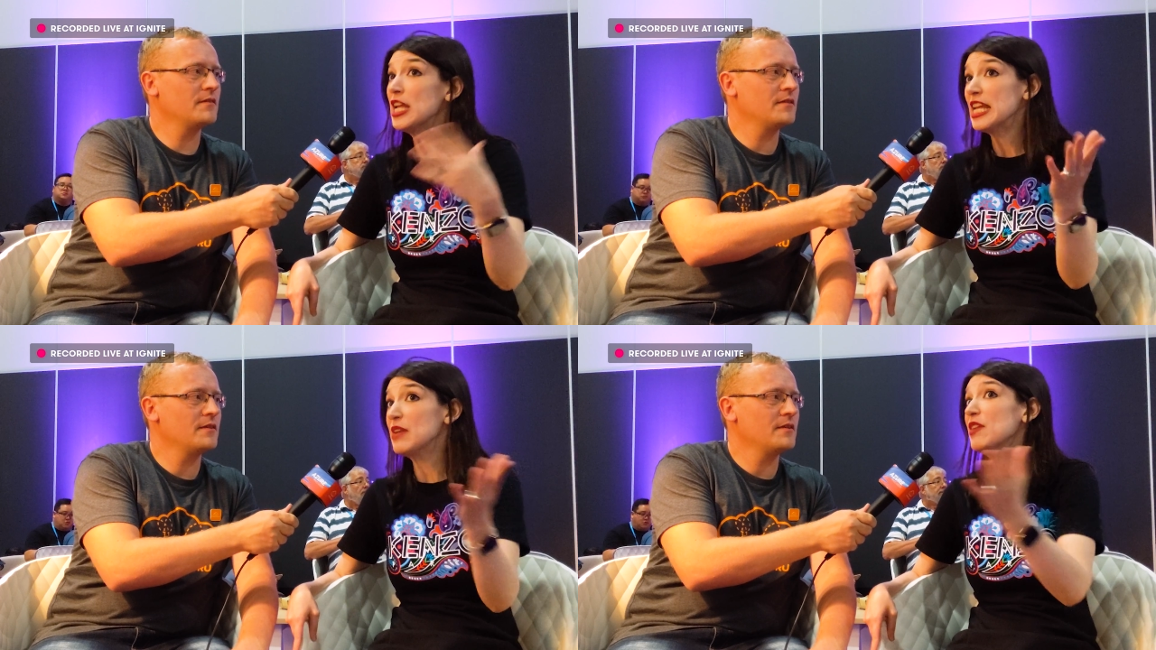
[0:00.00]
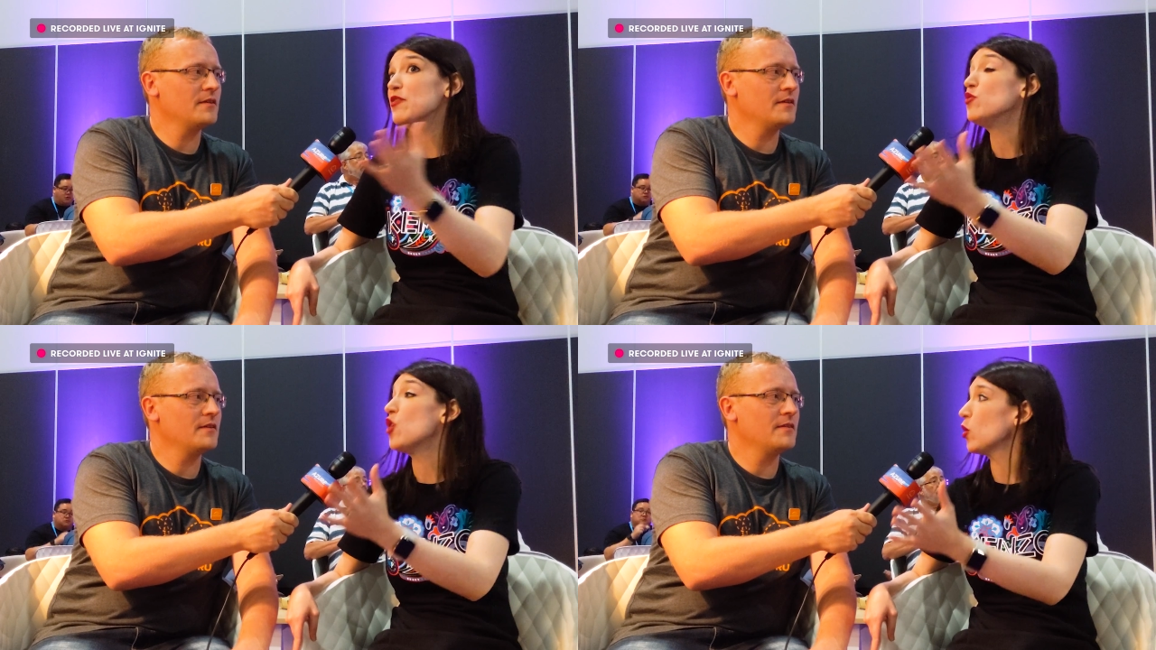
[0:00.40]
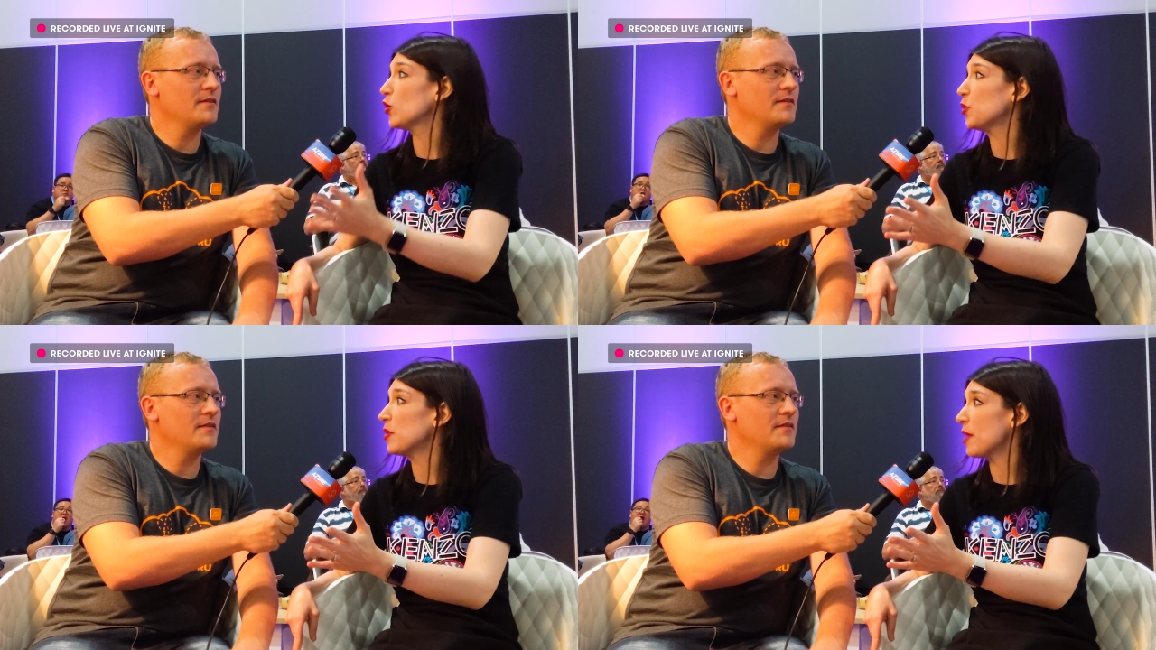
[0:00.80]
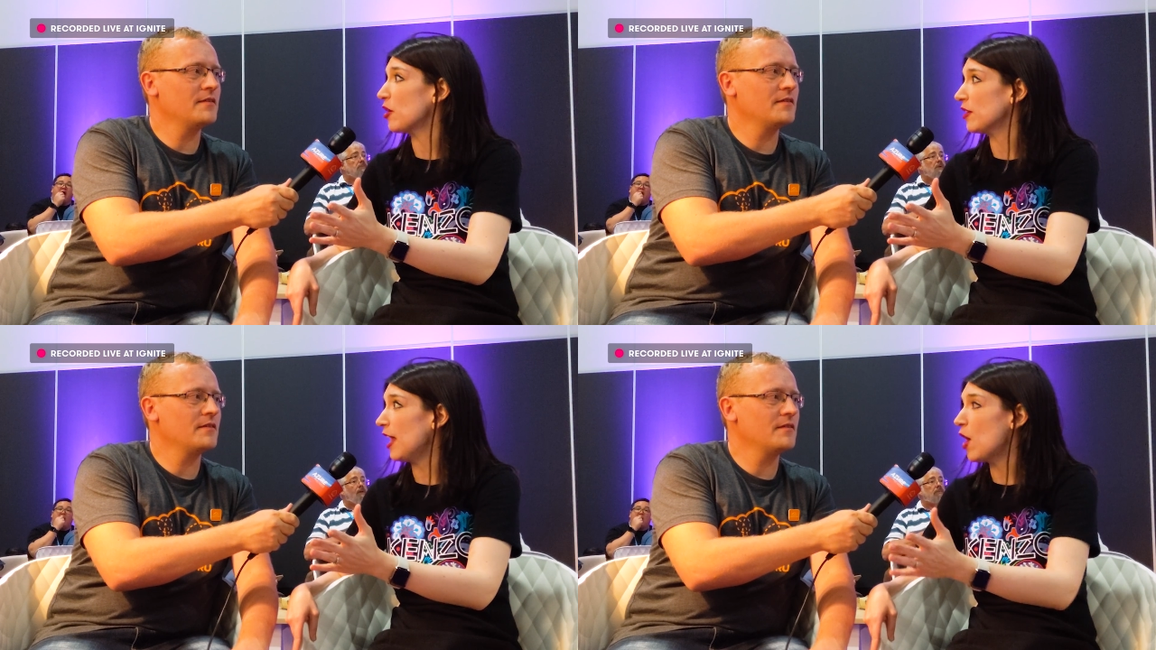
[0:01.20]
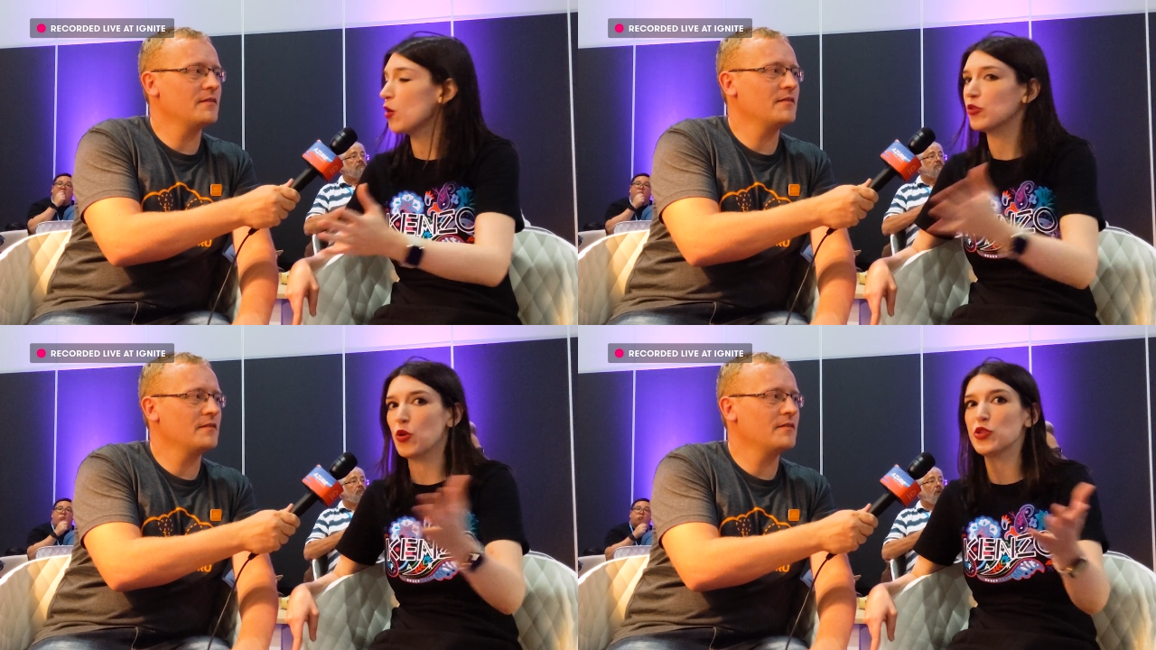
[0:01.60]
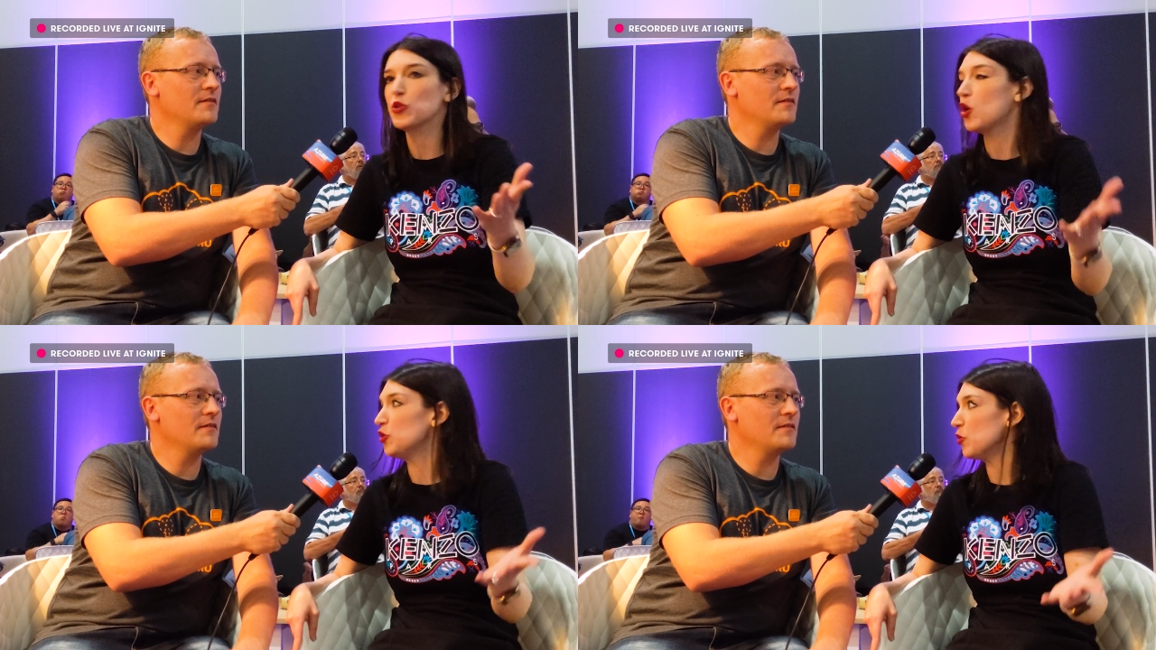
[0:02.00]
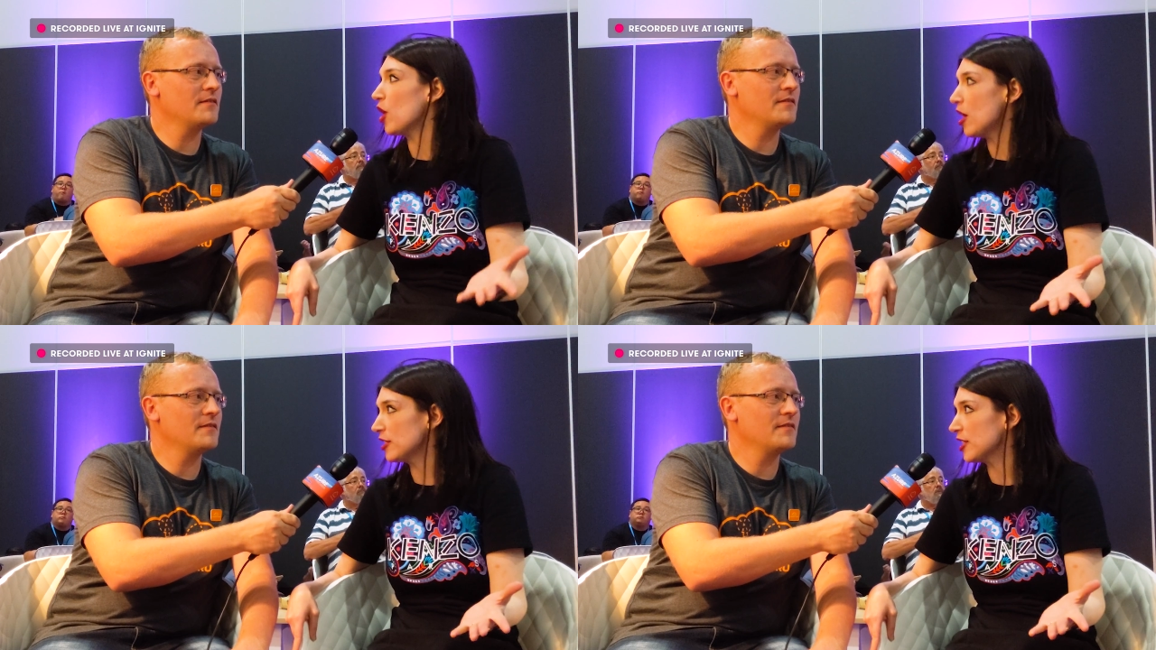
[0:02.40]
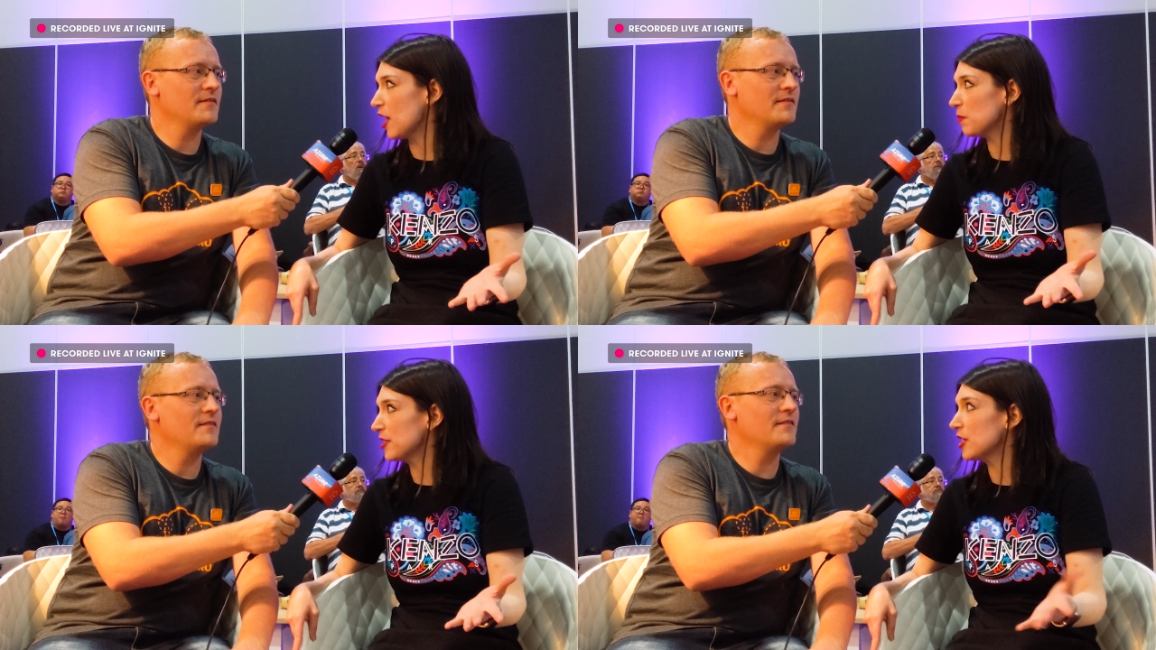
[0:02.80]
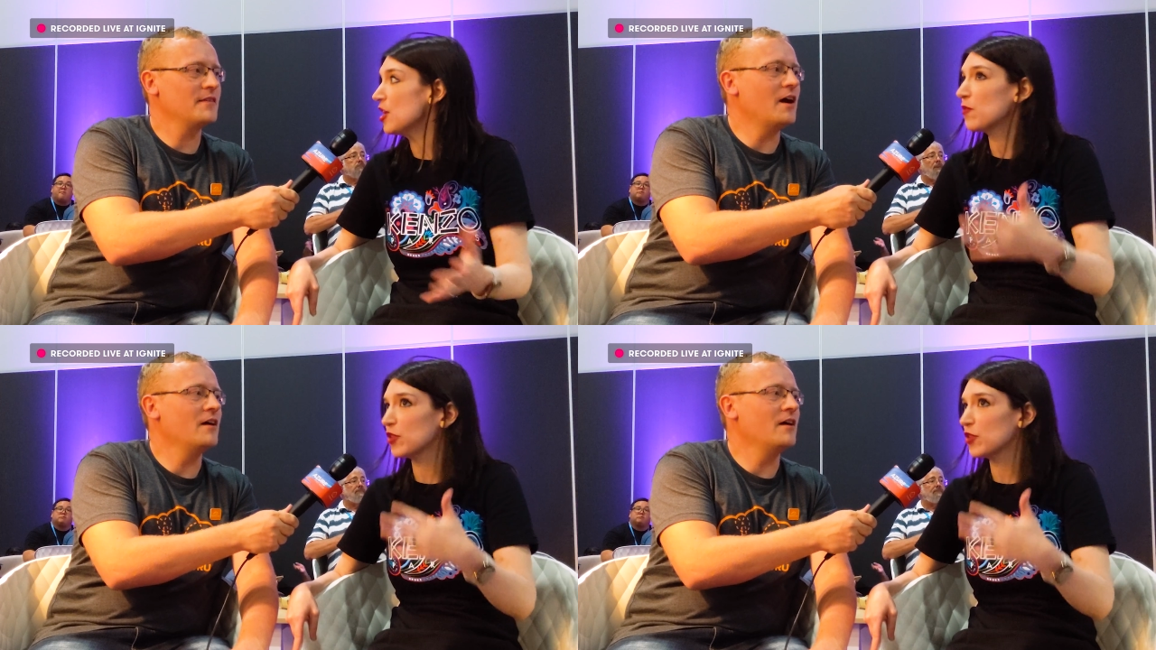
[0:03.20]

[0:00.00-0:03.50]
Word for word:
Speaker 1: even if you know a little bit about cloud, those are all new concepts yeah.